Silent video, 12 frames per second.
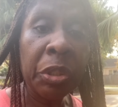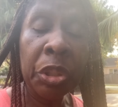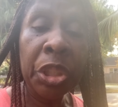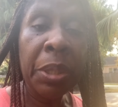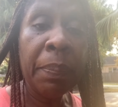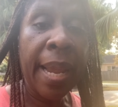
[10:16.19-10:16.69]
or
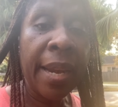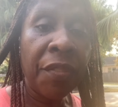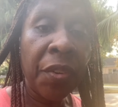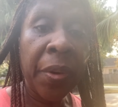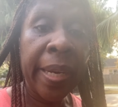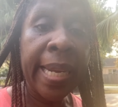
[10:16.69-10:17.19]
she might have
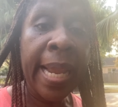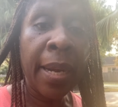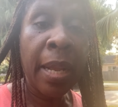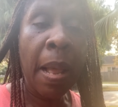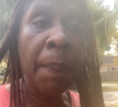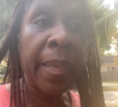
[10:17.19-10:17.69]
already
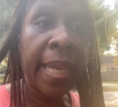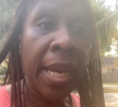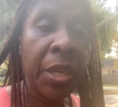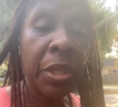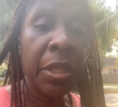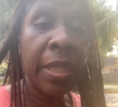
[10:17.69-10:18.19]
had
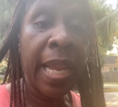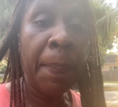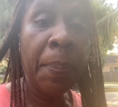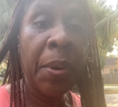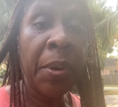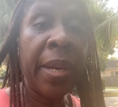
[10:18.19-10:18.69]
complications
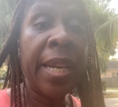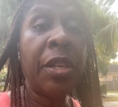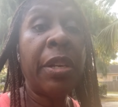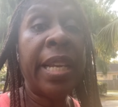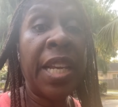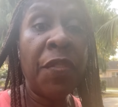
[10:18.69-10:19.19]
that put her
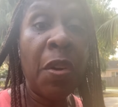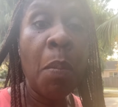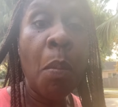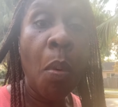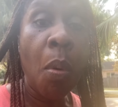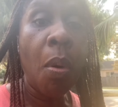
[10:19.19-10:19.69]
into even
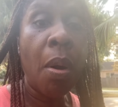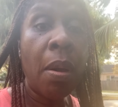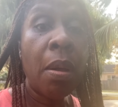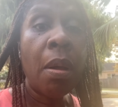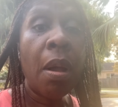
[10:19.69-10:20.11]
more